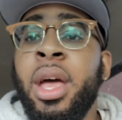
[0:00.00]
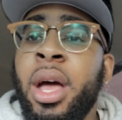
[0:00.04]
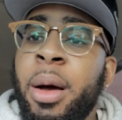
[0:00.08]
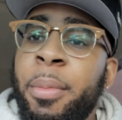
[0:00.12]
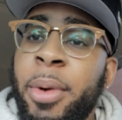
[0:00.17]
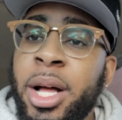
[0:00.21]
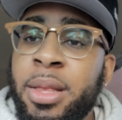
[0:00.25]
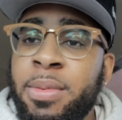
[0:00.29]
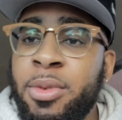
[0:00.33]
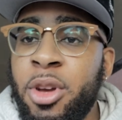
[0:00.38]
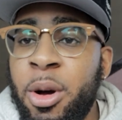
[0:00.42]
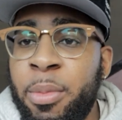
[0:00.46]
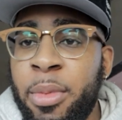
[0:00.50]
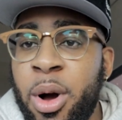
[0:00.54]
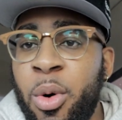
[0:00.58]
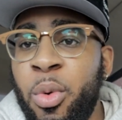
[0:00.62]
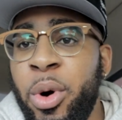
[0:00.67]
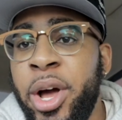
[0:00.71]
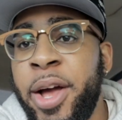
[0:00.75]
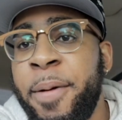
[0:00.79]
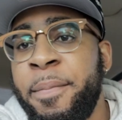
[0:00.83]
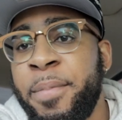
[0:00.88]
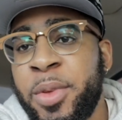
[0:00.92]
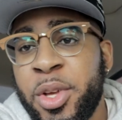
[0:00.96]
I'm about to be on my
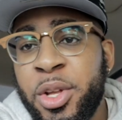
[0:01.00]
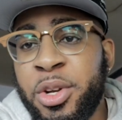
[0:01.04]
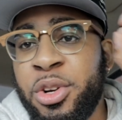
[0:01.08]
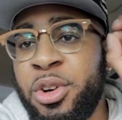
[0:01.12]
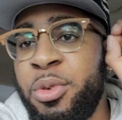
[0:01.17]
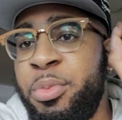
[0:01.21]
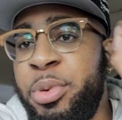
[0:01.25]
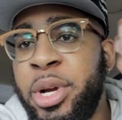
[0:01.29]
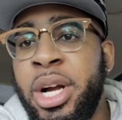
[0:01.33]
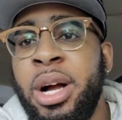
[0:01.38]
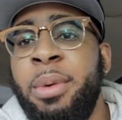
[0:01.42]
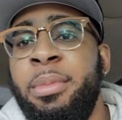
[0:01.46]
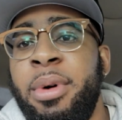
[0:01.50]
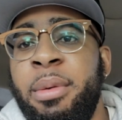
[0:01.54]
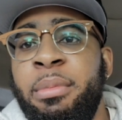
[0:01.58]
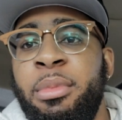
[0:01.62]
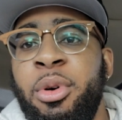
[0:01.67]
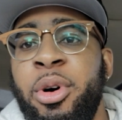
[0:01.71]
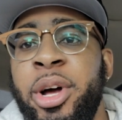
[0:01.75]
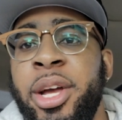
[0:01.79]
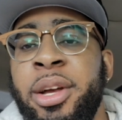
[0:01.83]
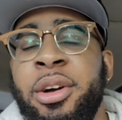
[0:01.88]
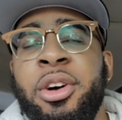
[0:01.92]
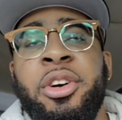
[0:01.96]
way. I'm gonna go pick up my
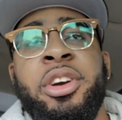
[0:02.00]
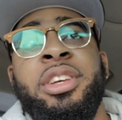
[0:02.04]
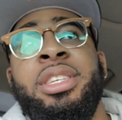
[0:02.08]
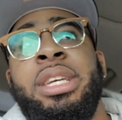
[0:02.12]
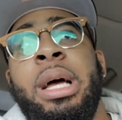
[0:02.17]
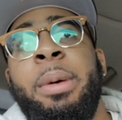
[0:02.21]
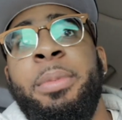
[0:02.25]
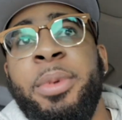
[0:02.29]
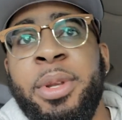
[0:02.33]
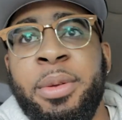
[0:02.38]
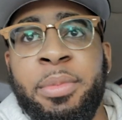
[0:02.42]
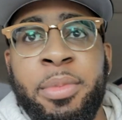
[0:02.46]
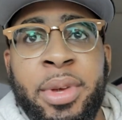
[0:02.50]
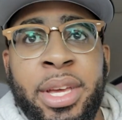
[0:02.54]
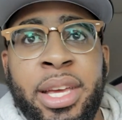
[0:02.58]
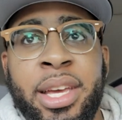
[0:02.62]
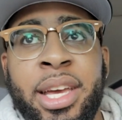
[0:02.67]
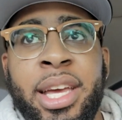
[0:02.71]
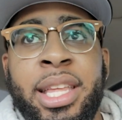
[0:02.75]
boy, or he's coming to me,